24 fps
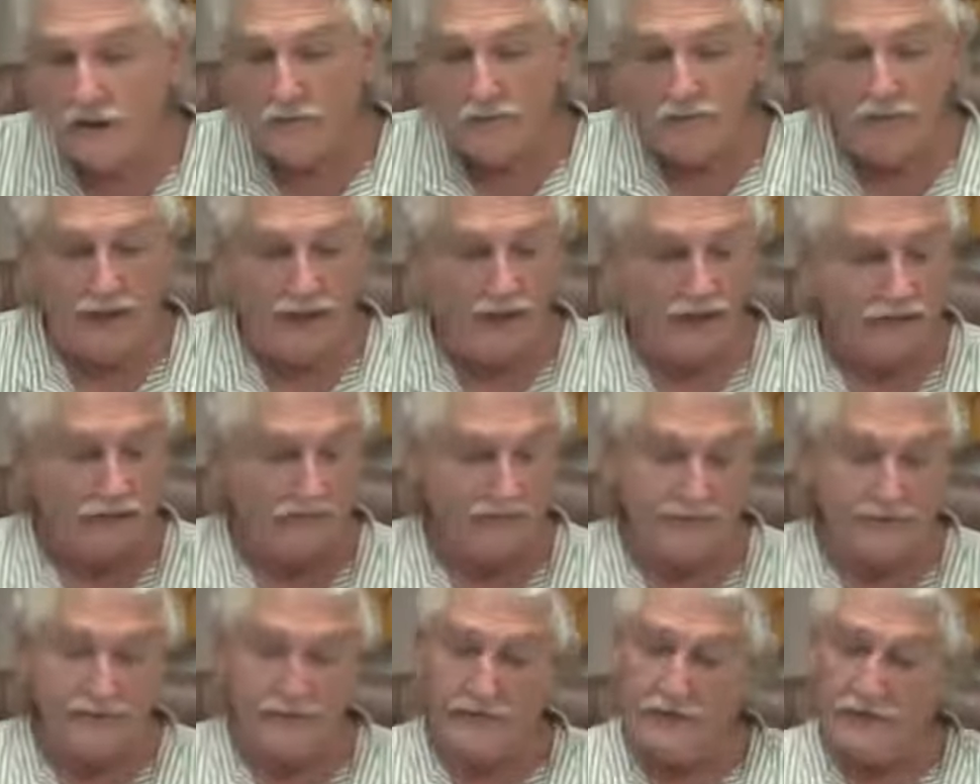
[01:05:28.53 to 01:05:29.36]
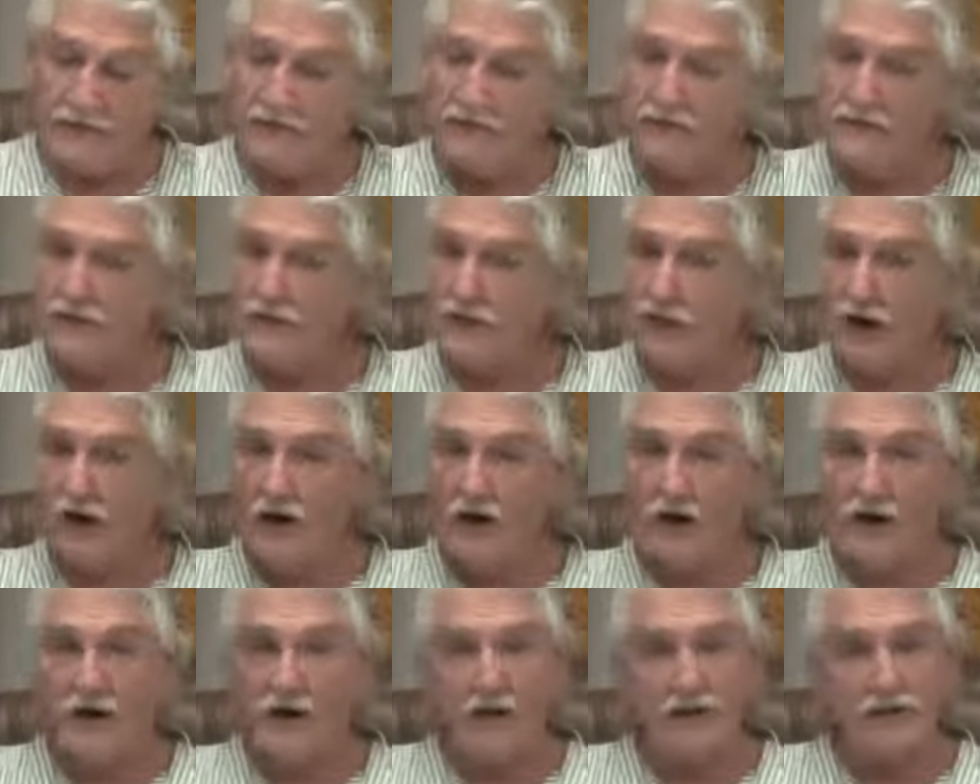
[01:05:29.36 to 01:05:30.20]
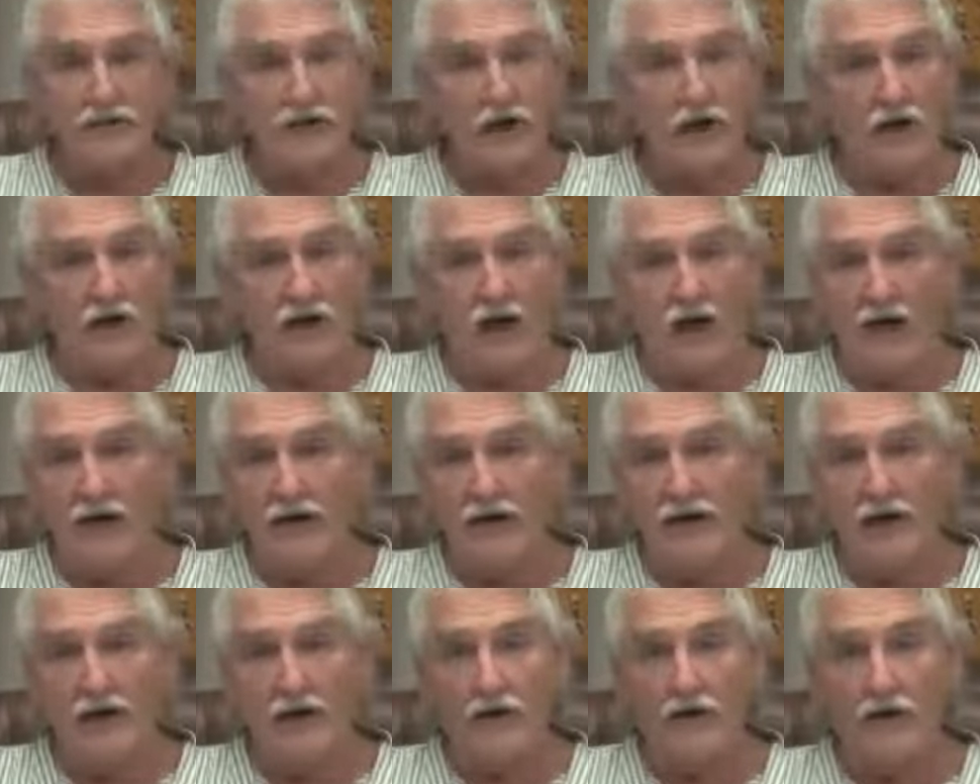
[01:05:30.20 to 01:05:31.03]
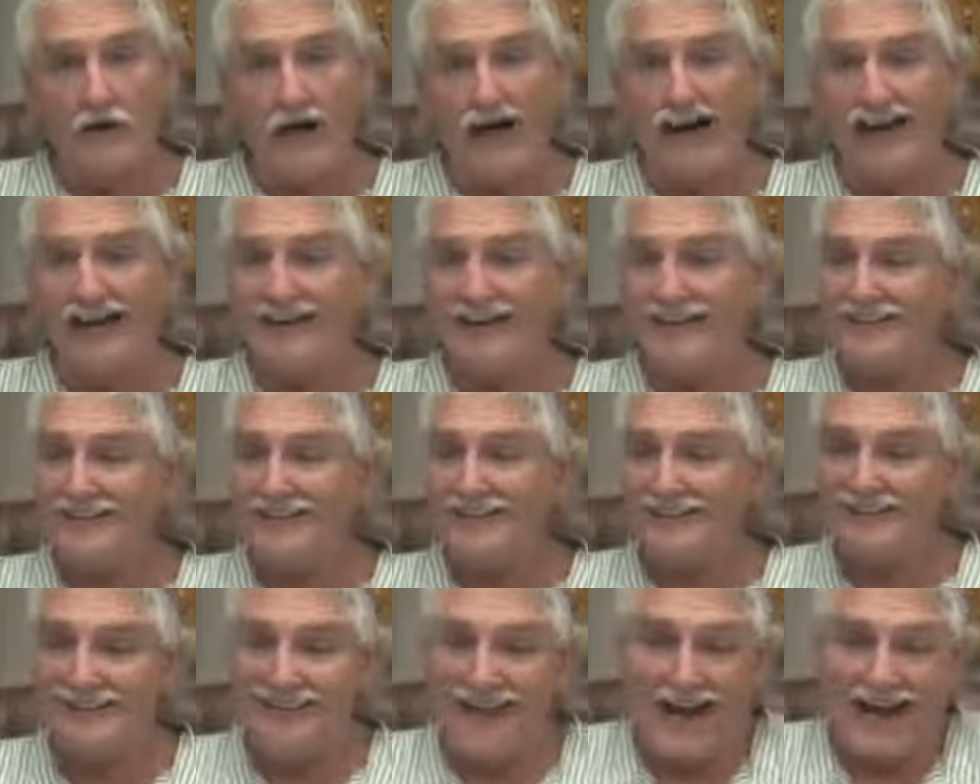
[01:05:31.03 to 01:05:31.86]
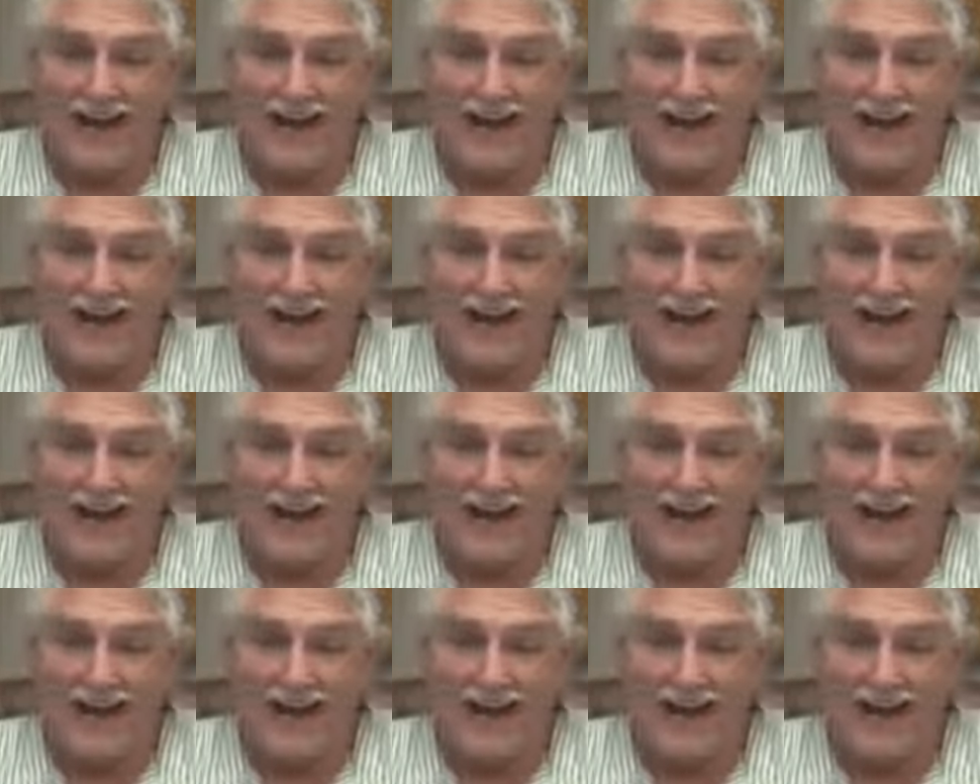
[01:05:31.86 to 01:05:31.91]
but sorry that's all i know i can just